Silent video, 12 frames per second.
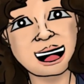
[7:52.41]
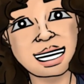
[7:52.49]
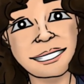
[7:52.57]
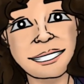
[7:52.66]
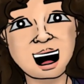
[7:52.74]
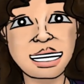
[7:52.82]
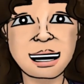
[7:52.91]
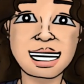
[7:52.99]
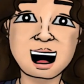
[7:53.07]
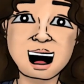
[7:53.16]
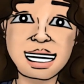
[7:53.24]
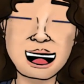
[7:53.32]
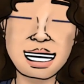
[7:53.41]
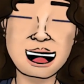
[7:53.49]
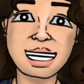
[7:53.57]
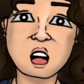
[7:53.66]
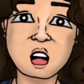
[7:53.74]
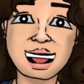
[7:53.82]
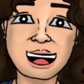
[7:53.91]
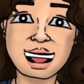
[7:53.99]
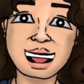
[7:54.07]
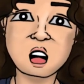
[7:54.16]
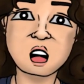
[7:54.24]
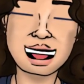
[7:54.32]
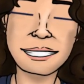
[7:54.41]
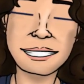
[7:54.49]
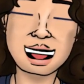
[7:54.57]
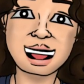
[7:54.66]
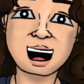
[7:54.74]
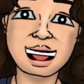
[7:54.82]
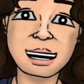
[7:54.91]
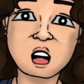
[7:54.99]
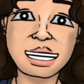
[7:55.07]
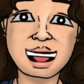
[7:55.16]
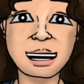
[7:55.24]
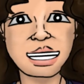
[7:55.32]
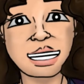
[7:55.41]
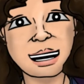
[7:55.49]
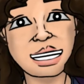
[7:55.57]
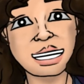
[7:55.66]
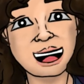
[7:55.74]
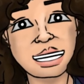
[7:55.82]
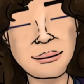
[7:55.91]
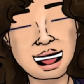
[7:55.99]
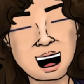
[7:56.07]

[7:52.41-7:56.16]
fantastic content that's well worth a look. All links will be in the description